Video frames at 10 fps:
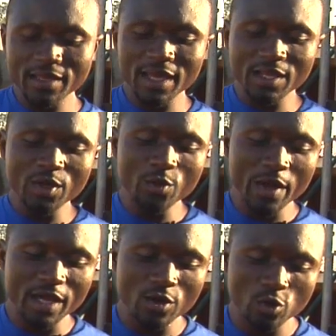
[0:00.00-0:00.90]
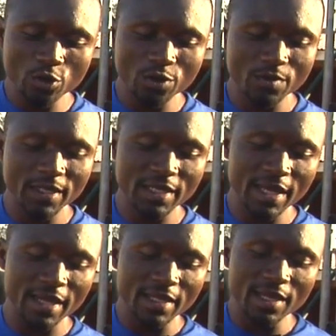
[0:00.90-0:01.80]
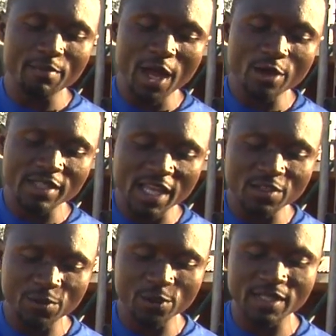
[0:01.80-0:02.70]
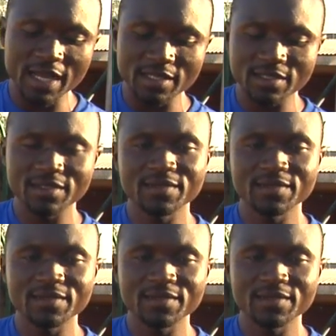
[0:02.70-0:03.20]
They really work good in the biosand filters.